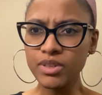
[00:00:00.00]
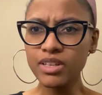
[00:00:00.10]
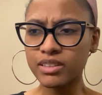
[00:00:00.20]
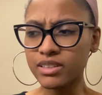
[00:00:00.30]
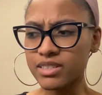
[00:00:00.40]

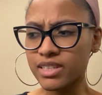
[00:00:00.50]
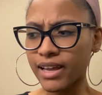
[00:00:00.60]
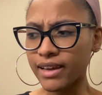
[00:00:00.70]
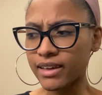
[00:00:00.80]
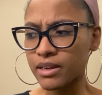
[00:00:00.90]
looks
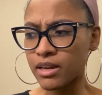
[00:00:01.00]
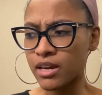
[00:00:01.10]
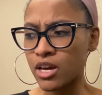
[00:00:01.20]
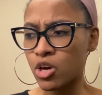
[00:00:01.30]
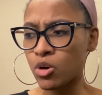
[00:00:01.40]
like,
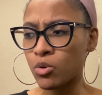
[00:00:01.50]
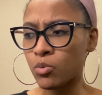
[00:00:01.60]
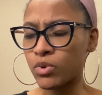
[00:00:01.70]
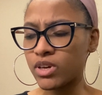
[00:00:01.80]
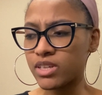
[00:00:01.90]

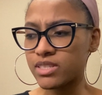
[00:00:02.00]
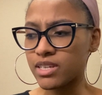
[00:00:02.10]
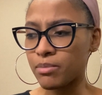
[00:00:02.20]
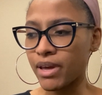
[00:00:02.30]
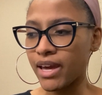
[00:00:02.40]
what ends
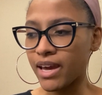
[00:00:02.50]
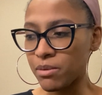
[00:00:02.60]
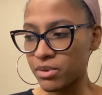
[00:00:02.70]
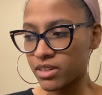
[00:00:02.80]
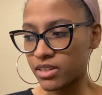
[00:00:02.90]
up
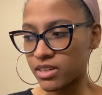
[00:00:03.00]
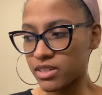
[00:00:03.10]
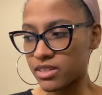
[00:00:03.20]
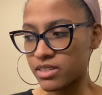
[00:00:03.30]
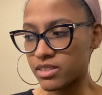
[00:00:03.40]
happening
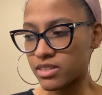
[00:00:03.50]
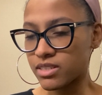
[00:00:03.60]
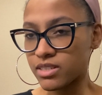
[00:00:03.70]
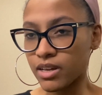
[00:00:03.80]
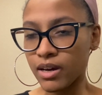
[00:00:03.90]

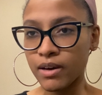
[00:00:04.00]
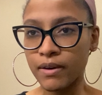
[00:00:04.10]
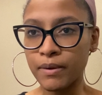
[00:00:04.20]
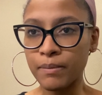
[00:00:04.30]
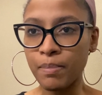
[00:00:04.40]
is
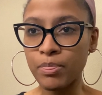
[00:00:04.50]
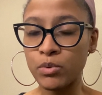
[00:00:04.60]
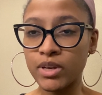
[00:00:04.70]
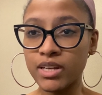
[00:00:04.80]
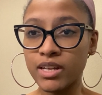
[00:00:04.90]
you
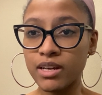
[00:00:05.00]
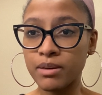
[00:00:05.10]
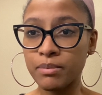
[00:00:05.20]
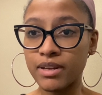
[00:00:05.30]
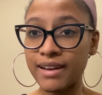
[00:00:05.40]
end up
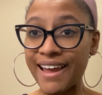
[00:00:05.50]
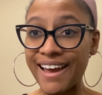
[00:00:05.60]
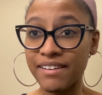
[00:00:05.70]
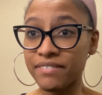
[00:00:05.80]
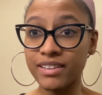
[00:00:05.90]

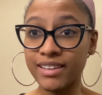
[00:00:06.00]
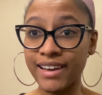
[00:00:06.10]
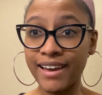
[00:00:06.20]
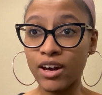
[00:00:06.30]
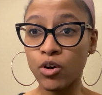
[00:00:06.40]
not feeling
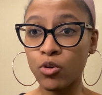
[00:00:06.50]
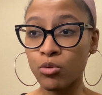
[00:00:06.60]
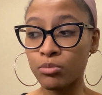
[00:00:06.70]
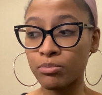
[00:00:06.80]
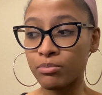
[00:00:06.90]
at
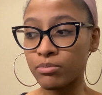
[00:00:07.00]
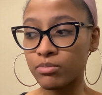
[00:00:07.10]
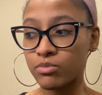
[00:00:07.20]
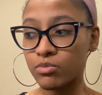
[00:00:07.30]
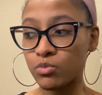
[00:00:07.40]
home
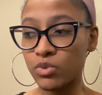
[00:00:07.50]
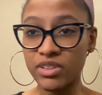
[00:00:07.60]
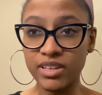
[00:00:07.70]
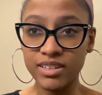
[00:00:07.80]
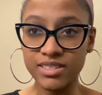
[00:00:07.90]

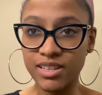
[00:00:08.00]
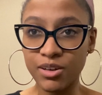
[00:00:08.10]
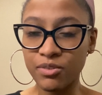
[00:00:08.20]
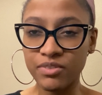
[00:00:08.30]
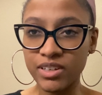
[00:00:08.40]
within
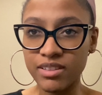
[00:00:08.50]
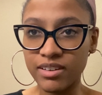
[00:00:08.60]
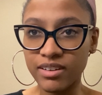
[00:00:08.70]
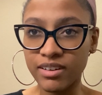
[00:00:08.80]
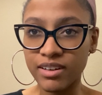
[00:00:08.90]
yourself
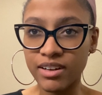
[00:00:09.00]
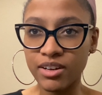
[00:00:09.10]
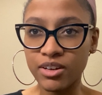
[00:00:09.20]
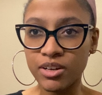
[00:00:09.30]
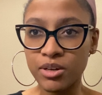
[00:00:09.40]
either,
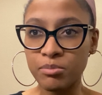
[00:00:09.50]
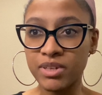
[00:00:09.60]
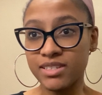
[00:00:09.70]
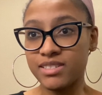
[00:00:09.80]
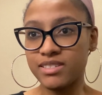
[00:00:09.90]

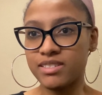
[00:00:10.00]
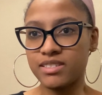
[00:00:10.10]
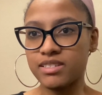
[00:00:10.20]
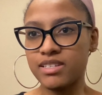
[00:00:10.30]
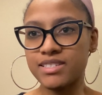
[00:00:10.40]
because
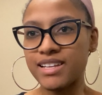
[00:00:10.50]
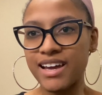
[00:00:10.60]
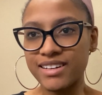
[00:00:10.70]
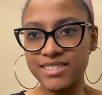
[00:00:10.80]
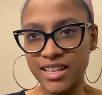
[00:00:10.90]
it's not
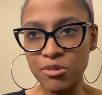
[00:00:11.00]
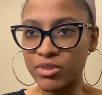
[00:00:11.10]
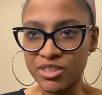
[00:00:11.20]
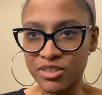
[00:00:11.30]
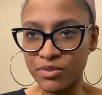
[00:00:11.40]

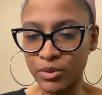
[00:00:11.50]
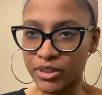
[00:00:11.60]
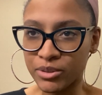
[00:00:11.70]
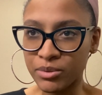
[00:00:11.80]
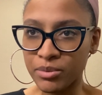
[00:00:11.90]
established for
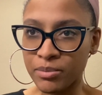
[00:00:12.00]
you.